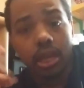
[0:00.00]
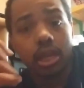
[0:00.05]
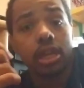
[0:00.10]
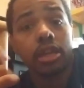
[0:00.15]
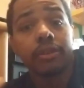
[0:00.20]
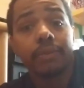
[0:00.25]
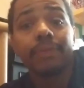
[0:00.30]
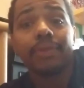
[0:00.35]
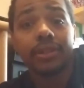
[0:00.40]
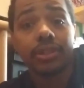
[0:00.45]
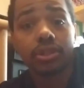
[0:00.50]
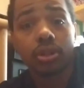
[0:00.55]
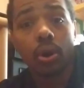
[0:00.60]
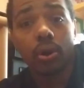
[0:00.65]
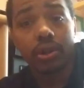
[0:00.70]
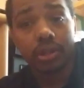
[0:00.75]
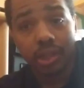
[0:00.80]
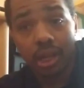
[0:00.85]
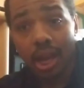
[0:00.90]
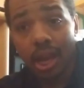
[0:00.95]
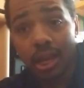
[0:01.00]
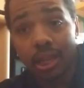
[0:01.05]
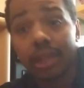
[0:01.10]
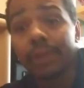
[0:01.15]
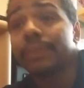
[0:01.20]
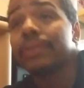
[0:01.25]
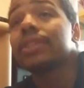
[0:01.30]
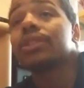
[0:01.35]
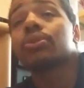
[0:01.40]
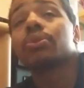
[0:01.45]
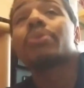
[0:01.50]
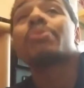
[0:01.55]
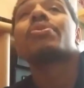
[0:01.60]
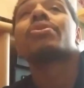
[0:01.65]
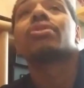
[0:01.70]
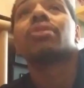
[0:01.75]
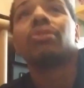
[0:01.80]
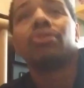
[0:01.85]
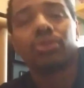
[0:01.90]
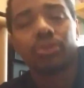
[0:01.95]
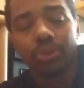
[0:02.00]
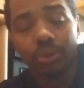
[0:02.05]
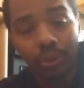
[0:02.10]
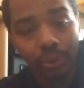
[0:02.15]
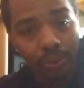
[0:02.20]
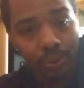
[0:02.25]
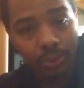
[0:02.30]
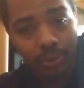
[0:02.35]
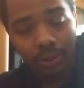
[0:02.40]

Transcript: If he's gonna die, if these rumors are true.